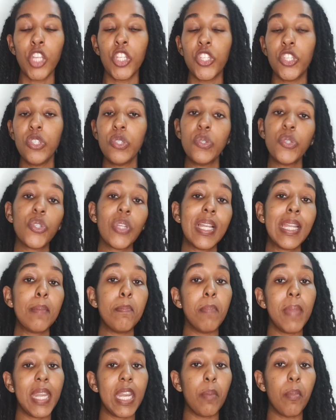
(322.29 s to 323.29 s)
usually
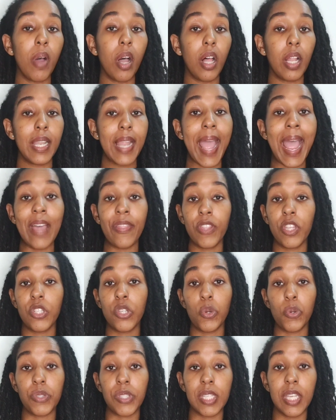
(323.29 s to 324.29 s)
minimal at the
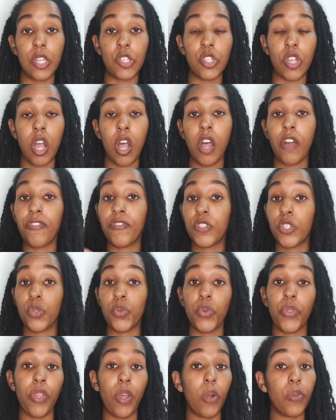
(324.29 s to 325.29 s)
dosage of
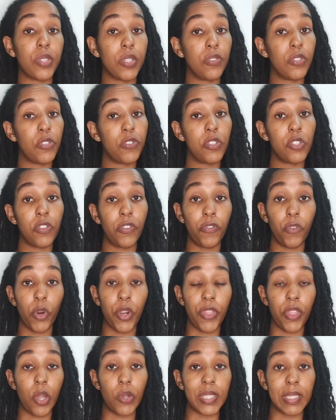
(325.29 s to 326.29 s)
2,000 to
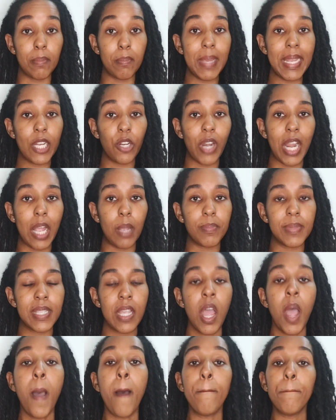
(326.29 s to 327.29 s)
4,000 milligrams,